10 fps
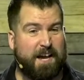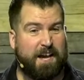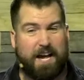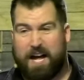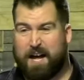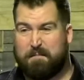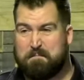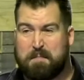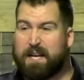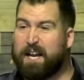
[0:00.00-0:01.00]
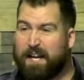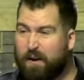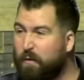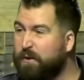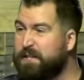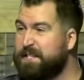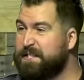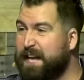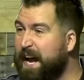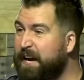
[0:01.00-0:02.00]
uh, meaning or
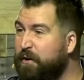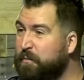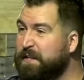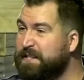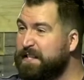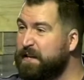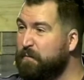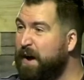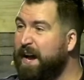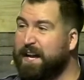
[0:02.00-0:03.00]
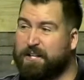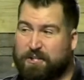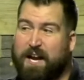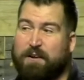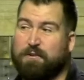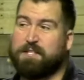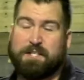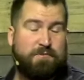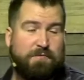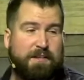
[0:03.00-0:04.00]
desire, we see why Jairus
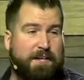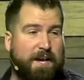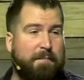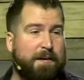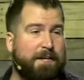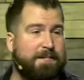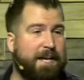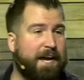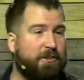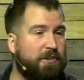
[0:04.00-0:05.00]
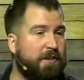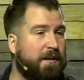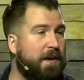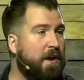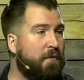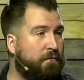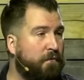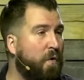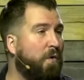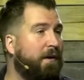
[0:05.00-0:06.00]
is really coming is actually
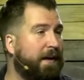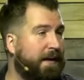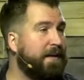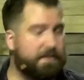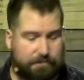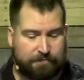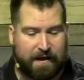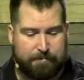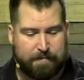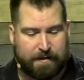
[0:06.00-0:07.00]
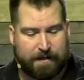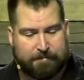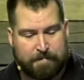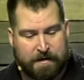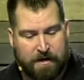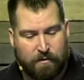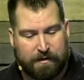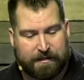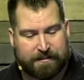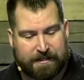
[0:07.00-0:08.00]
for his family.
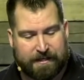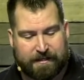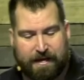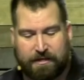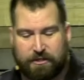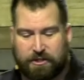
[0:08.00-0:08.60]
We see that